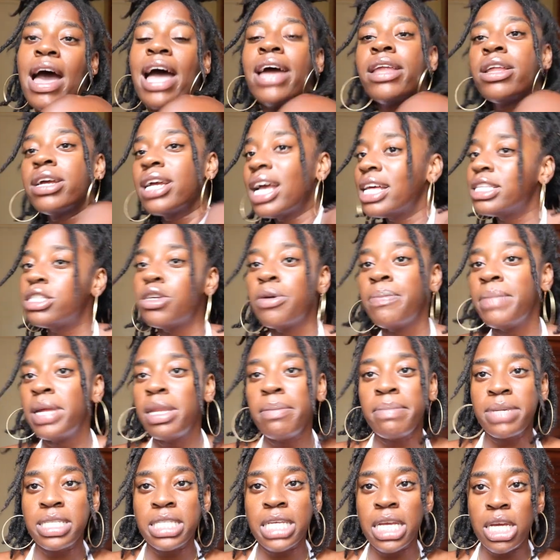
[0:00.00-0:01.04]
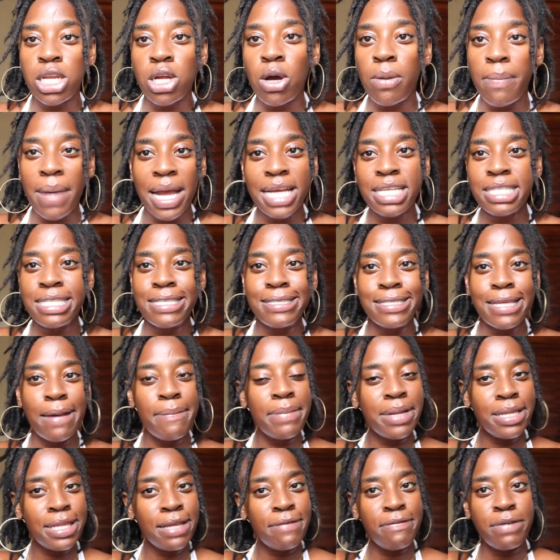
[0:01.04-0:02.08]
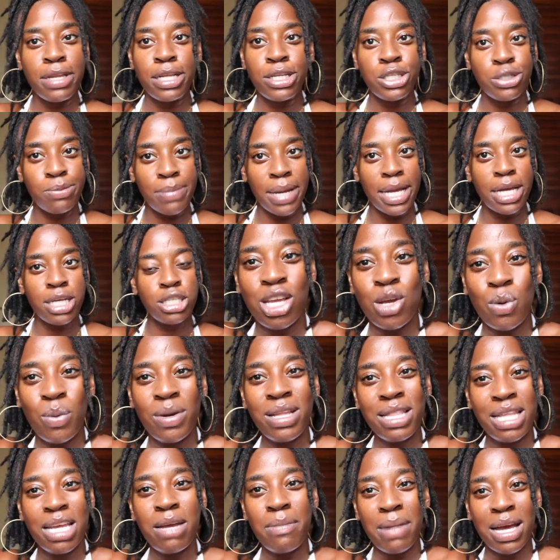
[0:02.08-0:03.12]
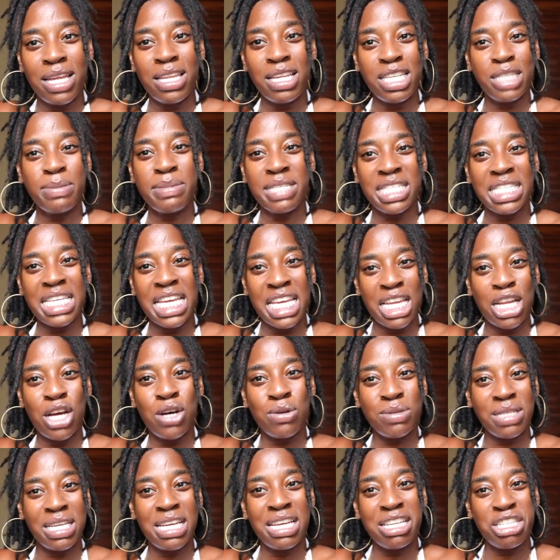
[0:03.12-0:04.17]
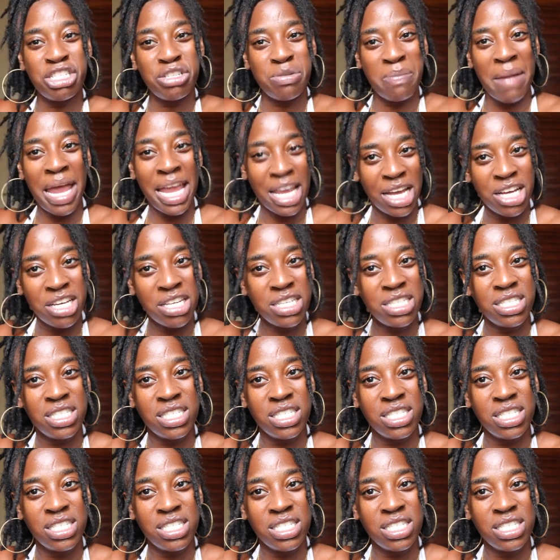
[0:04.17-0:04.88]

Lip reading: I done got so many mosquito bites since I've been living in Jamaica. One thing about these mosquitoes in Jamaica,